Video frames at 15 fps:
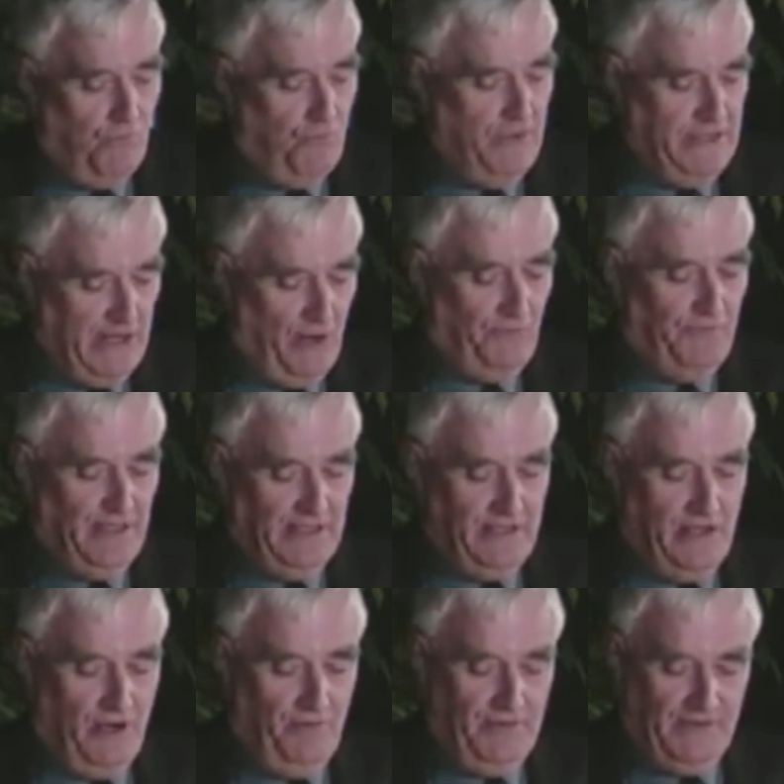we don't really
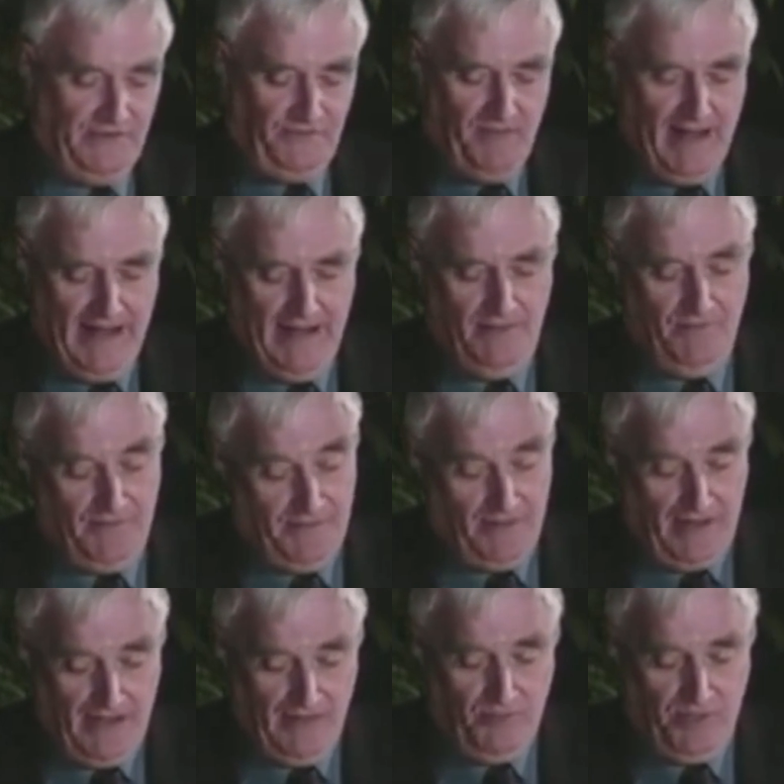know with this man with the
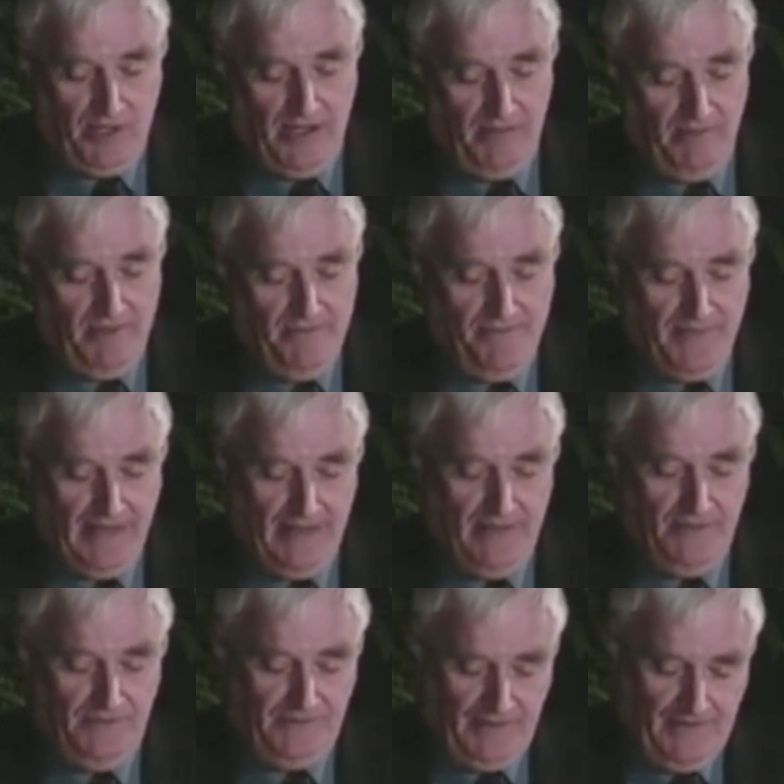lung problem
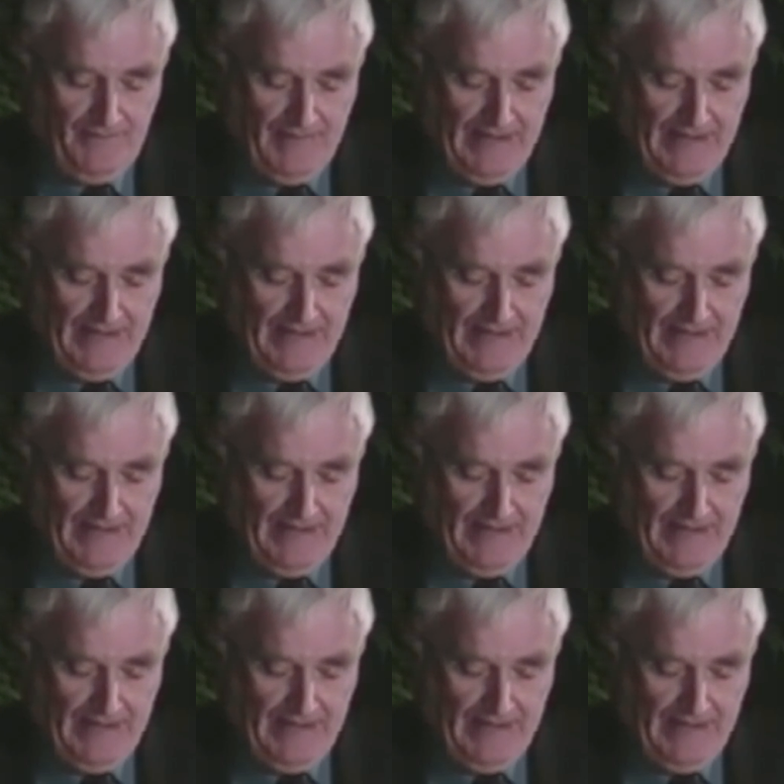is